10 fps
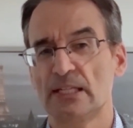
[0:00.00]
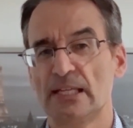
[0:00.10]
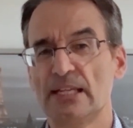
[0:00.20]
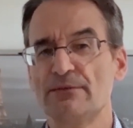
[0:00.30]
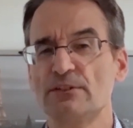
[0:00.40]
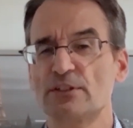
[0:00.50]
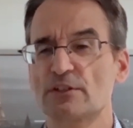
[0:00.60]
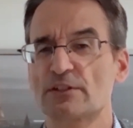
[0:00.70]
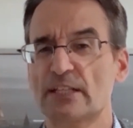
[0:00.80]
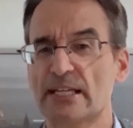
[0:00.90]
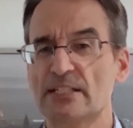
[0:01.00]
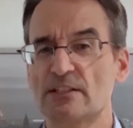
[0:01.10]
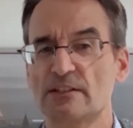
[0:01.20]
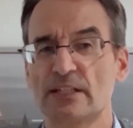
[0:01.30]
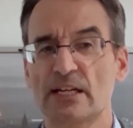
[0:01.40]
Even just day
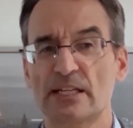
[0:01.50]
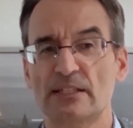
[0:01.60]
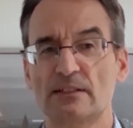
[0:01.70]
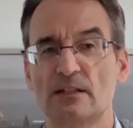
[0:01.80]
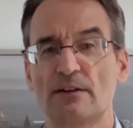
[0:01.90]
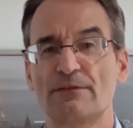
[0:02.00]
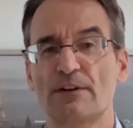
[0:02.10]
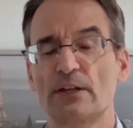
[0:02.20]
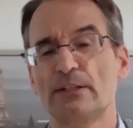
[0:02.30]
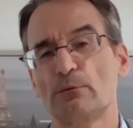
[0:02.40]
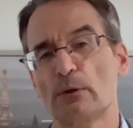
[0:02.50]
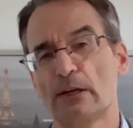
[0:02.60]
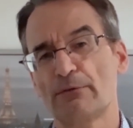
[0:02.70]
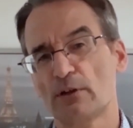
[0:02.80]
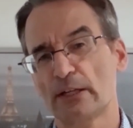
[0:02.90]
to day, I find that
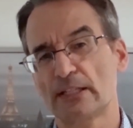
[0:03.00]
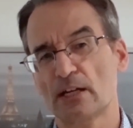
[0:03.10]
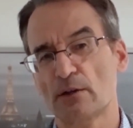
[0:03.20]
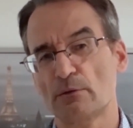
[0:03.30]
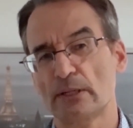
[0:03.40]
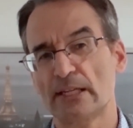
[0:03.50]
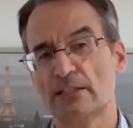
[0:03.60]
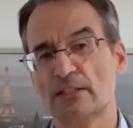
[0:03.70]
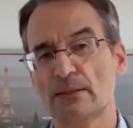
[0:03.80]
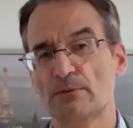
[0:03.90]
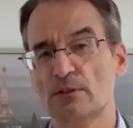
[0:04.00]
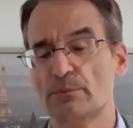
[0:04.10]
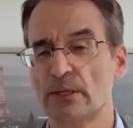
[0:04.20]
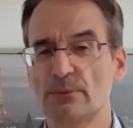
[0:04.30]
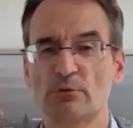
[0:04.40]
wherever I go, it seems that
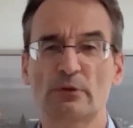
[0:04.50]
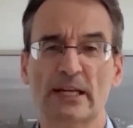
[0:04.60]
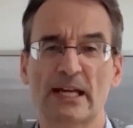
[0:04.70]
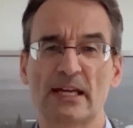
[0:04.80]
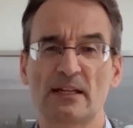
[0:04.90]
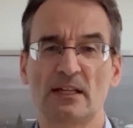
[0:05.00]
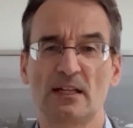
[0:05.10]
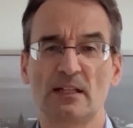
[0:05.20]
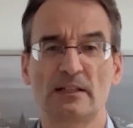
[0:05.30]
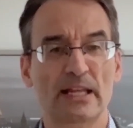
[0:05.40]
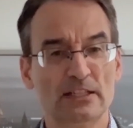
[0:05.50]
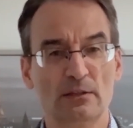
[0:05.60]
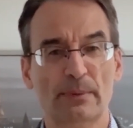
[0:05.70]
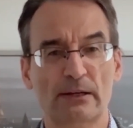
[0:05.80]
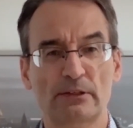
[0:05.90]
people care less
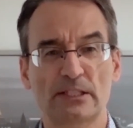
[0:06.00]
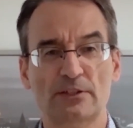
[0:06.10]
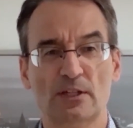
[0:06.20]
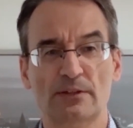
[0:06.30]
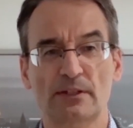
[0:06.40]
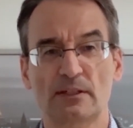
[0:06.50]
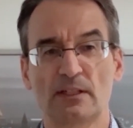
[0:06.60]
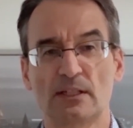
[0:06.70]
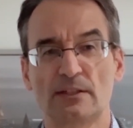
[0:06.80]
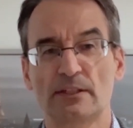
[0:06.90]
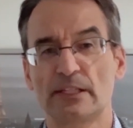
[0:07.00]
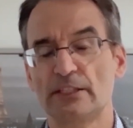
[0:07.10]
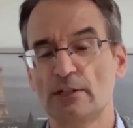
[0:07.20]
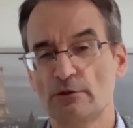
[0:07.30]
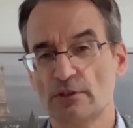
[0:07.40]
about each other than they
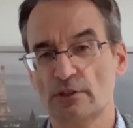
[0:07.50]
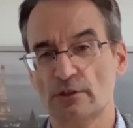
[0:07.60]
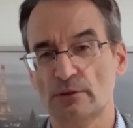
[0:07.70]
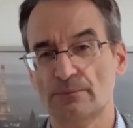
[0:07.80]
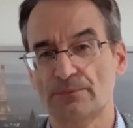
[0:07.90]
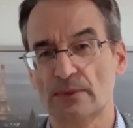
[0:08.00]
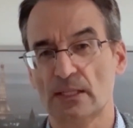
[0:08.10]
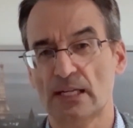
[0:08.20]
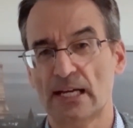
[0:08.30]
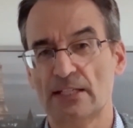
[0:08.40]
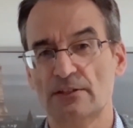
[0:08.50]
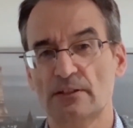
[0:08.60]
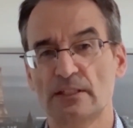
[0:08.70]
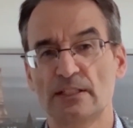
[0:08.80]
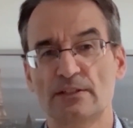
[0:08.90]
used to, as
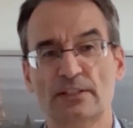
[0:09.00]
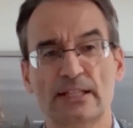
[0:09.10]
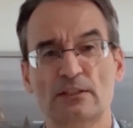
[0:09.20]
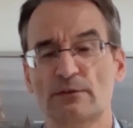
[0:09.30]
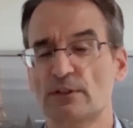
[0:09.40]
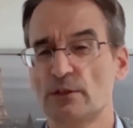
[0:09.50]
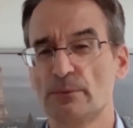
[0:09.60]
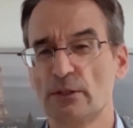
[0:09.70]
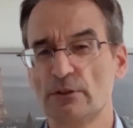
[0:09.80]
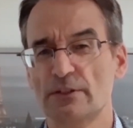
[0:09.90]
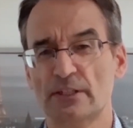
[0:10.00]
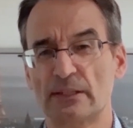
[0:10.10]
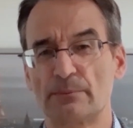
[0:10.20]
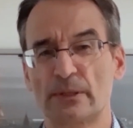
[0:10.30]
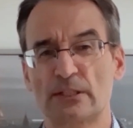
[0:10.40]
the sense of community
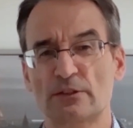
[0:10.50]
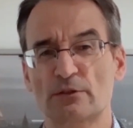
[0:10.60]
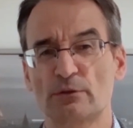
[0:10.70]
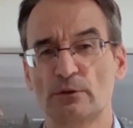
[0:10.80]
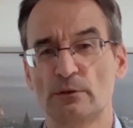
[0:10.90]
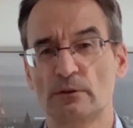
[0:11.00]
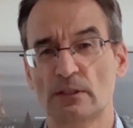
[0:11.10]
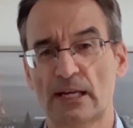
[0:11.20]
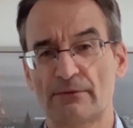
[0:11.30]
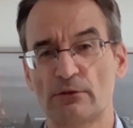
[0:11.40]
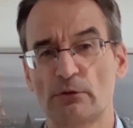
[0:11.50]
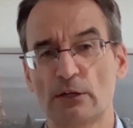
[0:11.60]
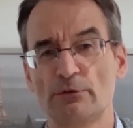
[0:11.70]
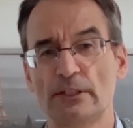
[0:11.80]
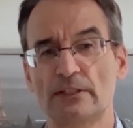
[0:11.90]
appears to have
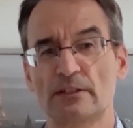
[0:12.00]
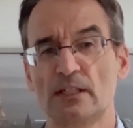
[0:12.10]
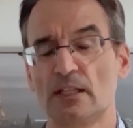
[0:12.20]
eroded.